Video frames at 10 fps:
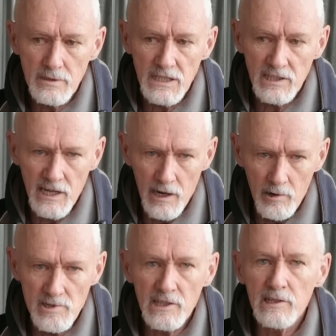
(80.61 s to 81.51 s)

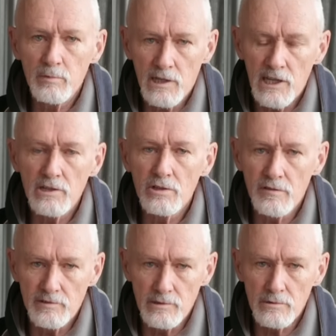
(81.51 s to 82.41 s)
encourage any
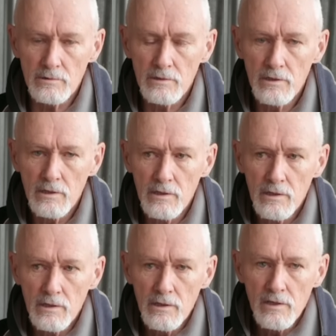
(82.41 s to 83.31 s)
of you
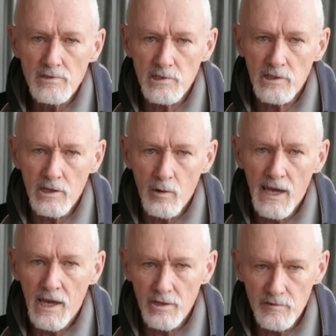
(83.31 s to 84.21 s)
to go
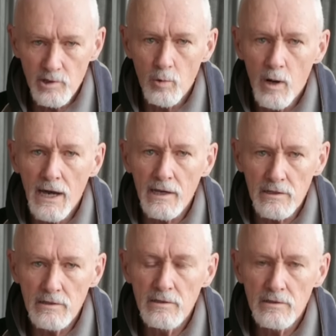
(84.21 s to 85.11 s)
out of your
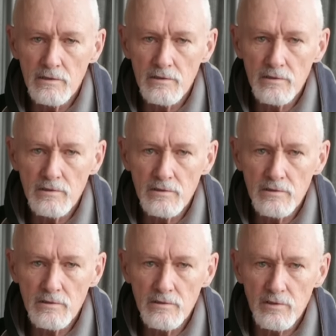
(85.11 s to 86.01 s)
way
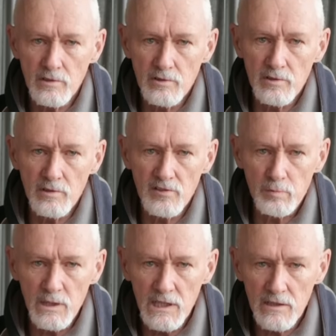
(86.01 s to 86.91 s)
to
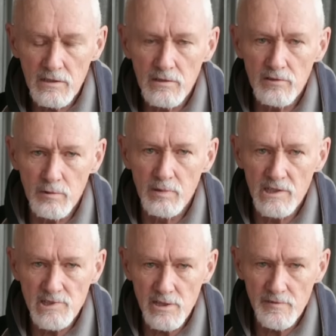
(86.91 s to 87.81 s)
speak to
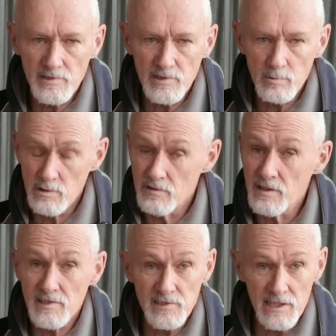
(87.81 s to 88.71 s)
police officers, whether
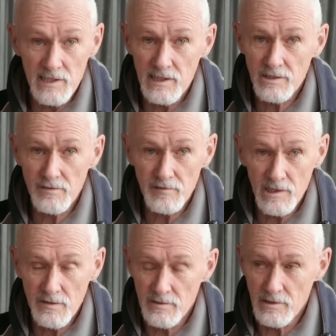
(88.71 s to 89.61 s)
they're standing out the
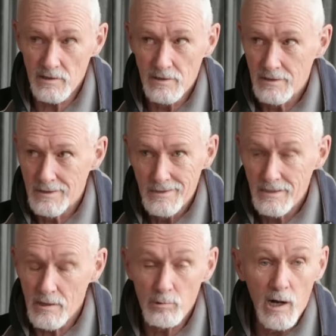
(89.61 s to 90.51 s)
front of a
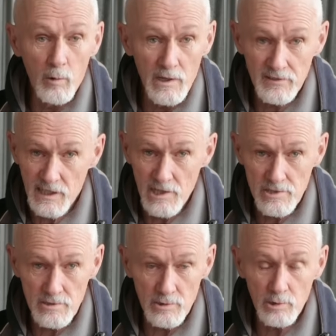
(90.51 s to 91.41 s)
railway
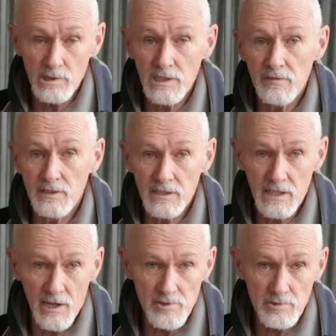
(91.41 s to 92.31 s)
station or you live in the
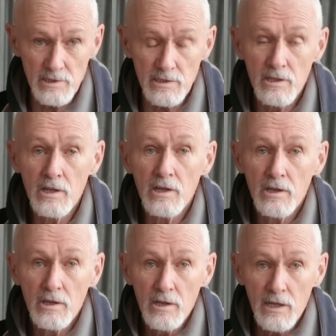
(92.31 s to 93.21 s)
country,
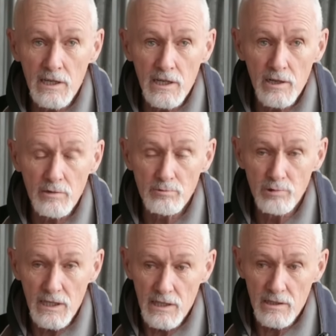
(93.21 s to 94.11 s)

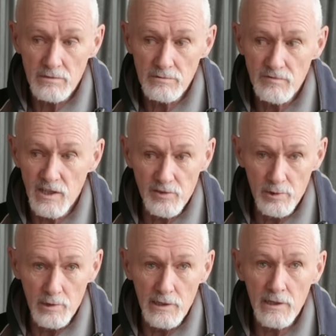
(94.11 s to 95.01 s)

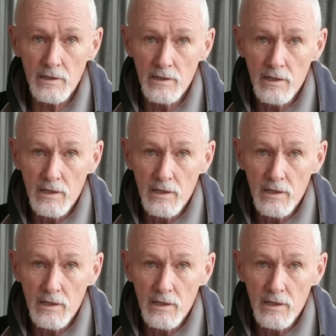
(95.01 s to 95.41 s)
Victoria,